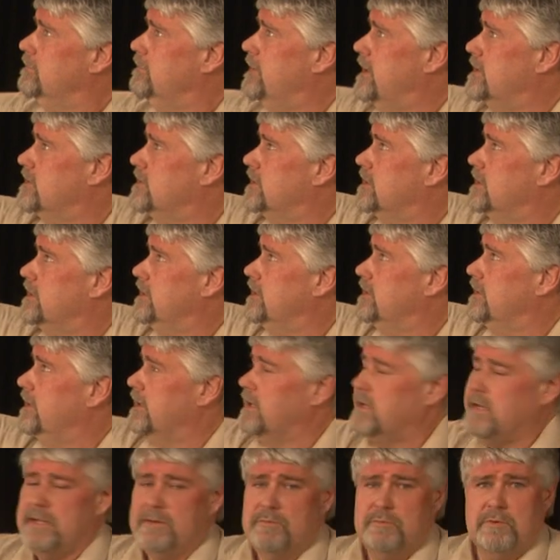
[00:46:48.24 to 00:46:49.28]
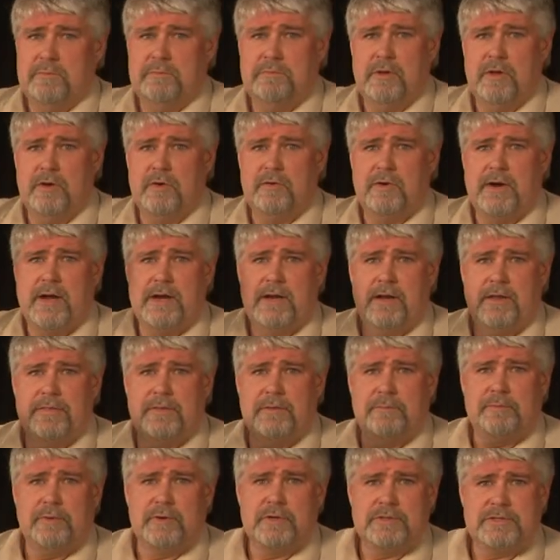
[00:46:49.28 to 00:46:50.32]
Basically, the heat will blow right on
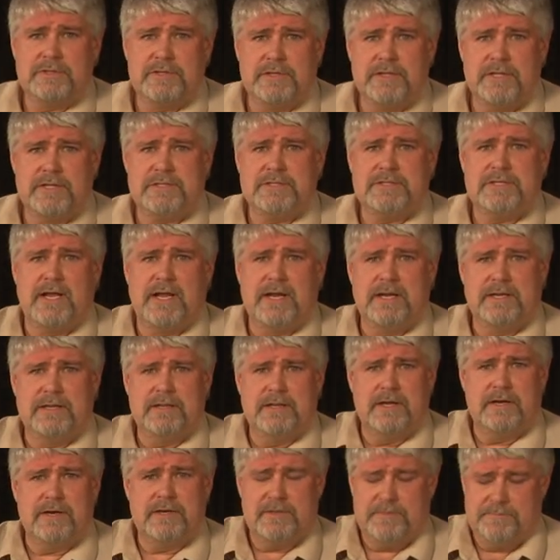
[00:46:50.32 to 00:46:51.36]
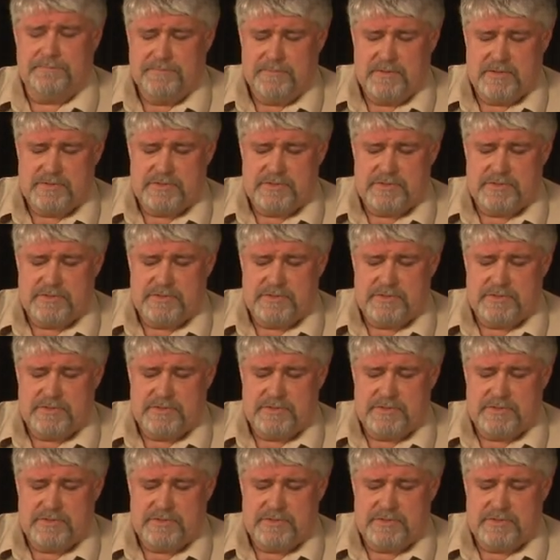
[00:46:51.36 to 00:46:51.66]
the person that's standing there